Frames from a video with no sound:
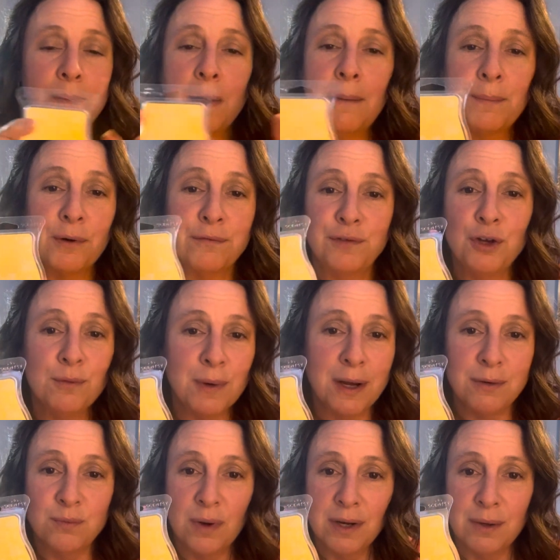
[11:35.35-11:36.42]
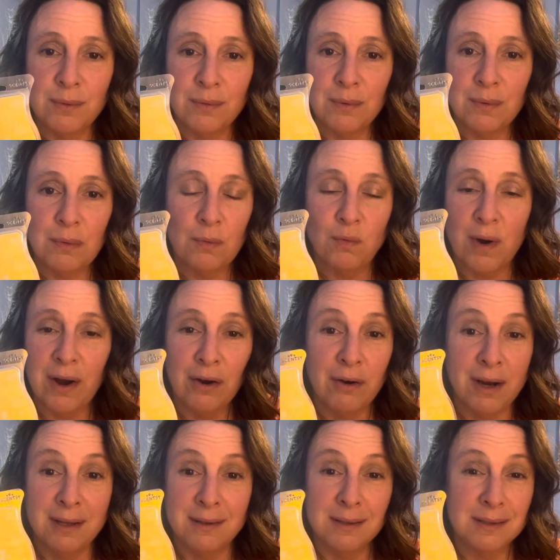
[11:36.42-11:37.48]
a perfume I'd want to wear
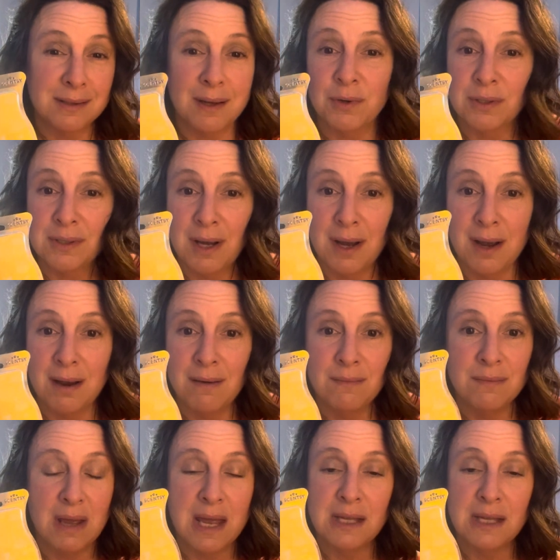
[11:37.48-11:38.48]
in the summertime.